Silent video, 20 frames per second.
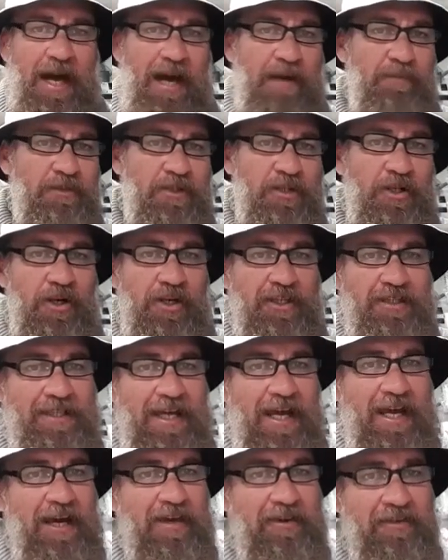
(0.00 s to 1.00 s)
upside
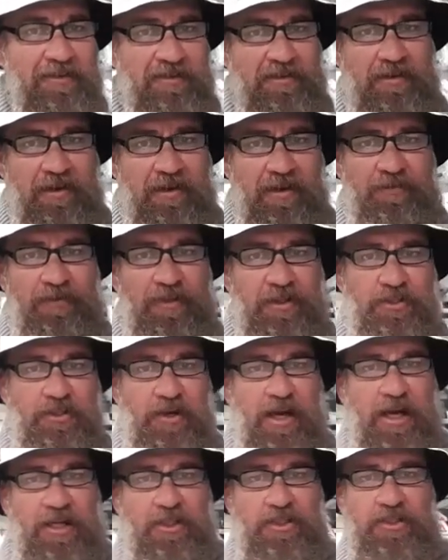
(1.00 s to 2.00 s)
down of the
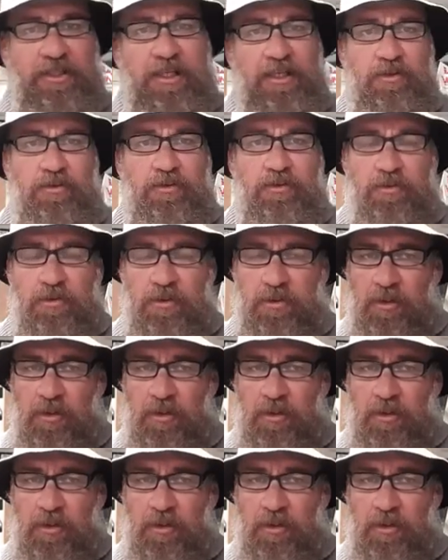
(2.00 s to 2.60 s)
trash signal.